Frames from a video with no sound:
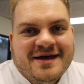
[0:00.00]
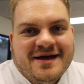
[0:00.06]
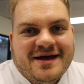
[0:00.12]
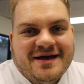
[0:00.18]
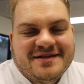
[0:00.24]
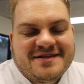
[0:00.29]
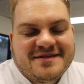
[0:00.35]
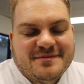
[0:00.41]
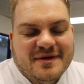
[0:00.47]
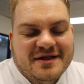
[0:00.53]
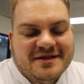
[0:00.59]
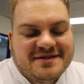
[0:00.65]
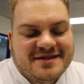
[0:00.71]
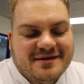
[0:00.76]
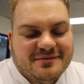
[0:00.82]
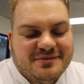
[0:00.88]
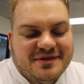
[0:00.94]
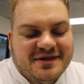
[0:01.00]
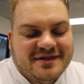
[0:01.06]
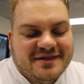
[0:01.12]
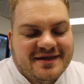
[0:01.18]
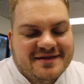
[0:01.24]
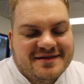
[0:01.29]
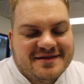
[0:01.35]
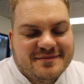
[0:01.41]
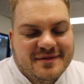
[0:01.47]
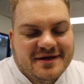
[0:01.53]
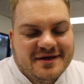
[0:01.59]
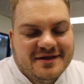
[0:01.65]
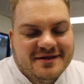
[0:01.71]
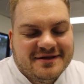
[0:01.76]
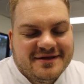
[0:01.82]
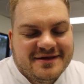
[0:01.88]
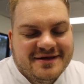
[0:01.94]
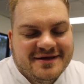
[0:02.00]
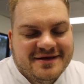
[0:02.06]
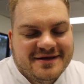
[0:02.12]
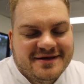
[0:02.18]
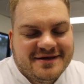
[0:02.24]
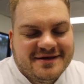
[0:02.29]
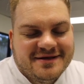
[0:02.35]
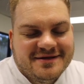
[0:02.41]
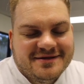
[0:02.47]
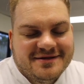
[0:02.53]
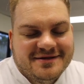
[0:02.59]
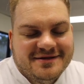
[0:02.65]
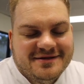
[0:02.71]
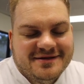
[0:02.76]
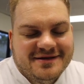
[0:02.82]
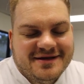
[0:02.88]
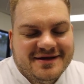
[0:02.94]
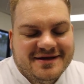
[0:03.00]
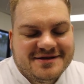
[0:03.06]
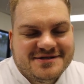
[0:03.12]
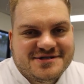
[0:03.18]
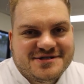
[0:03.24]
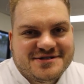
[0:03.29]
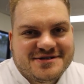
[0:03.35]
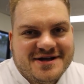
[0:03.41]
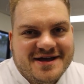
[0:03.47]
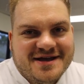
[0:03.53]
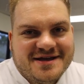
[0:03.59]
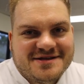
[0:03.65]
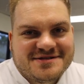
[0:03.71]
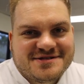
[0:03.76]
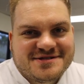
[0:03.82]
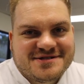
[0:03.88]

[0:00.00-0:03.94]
I smelled something that smelled a little uh, strange.